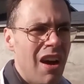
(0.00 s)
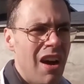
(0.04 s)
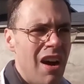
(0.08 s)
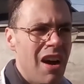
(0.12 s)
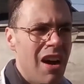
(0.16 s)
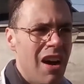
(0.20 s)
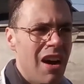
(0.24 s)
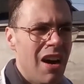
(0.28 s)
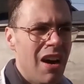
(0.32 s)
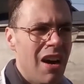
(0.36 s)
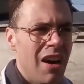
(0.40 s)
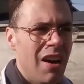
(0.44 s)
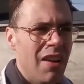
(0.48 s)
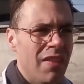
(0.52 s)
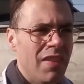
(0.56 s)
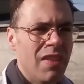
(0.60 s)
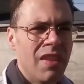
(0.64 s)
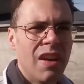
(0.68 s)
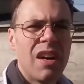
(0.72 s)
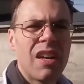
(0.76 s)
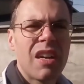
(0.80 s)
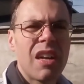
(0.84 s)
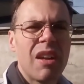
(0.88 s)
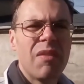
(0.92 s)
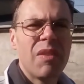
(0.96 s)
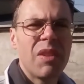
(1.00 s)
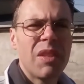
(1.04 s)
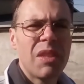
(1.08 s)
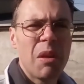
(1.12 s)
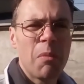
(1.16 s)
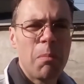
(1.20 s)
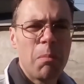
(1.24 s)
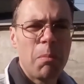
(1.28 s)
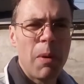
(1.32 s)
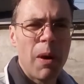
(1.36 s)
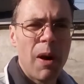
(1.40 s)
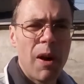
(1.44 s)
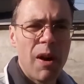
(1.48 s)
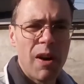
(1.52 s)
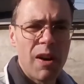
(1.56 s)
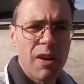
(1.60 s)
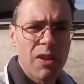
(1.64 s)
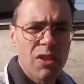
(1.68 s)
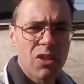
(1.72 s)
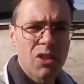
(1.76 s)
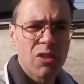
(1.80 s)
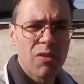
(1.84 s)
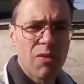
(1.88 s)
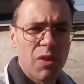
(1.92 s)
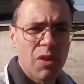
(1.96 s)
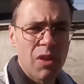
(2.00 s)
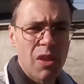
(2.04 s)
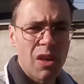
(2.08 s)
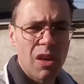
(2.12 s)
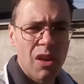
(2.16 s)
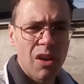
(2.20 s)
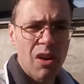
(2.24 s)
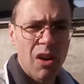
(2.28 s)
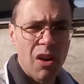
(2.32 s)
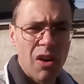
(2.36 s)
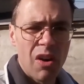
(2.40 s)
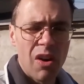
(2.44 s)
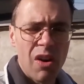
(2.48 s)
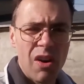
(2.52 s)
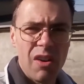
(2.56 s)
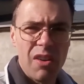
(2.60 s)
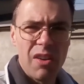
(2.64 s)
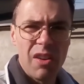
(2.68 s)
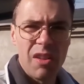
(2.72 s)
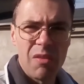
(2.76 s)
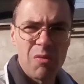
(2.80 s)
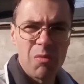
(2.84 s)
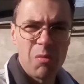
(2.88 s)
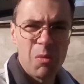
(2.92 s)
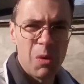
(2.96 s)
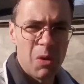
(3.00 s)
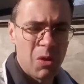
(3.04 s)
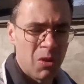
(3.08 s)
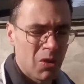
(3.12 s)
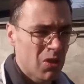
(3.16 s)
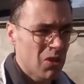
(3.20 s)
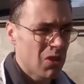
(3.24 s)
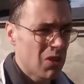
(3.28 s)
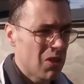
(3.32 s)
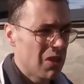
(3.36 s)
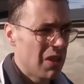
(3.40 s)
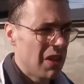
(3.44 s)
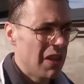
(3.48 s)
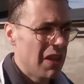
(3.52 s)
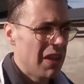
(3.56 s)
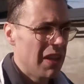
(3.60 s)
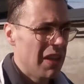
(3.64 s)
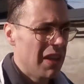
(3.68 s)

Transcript: Uh, not even the parts for the car that was